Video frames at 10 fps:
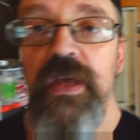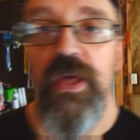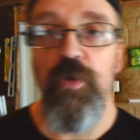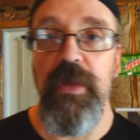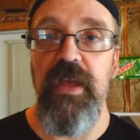
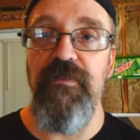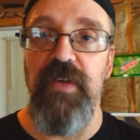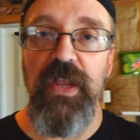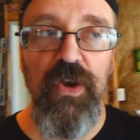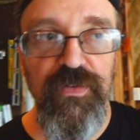it'll be a
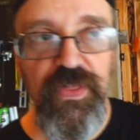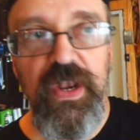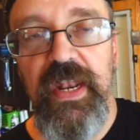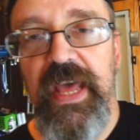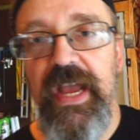video for the
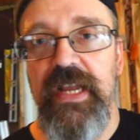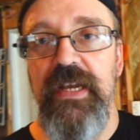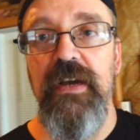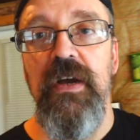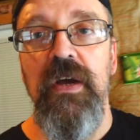neck
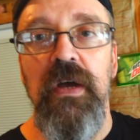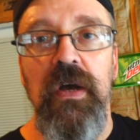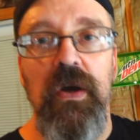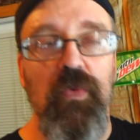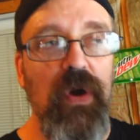
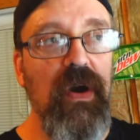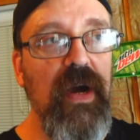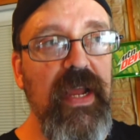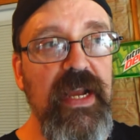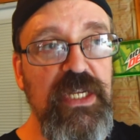where
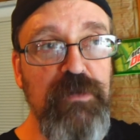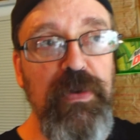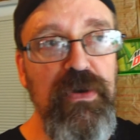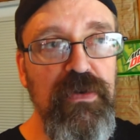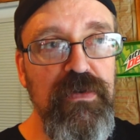I
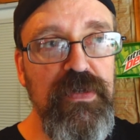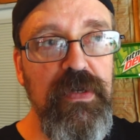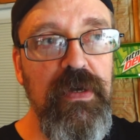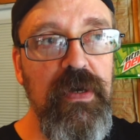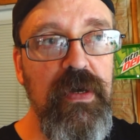expose,
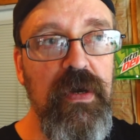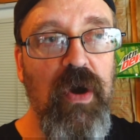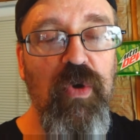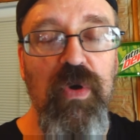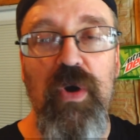
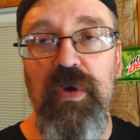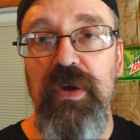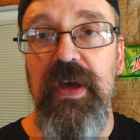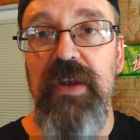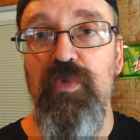I'll
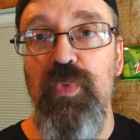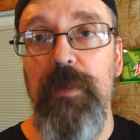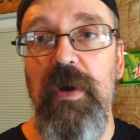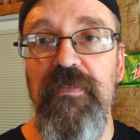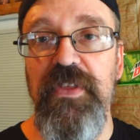go ahead and
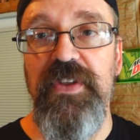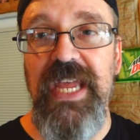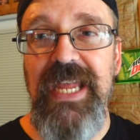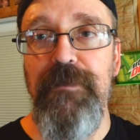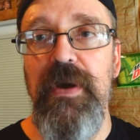rip off the
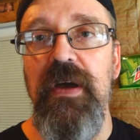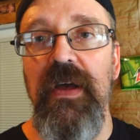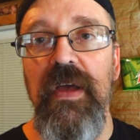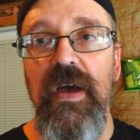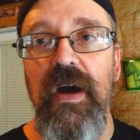tape
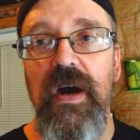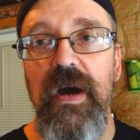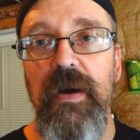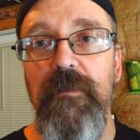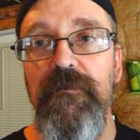
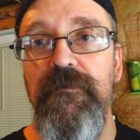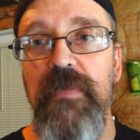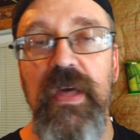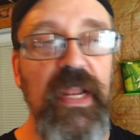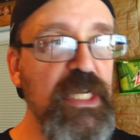and
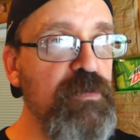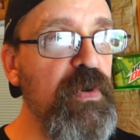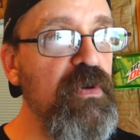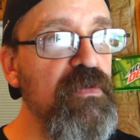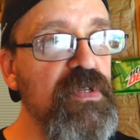
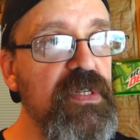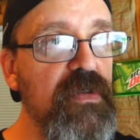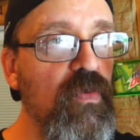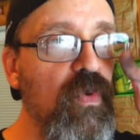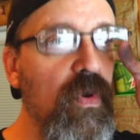expose
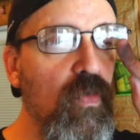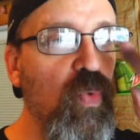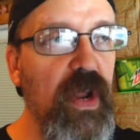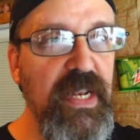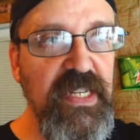
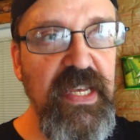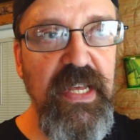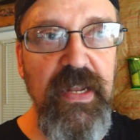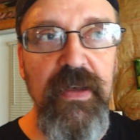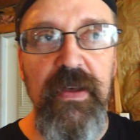what I
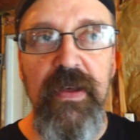did,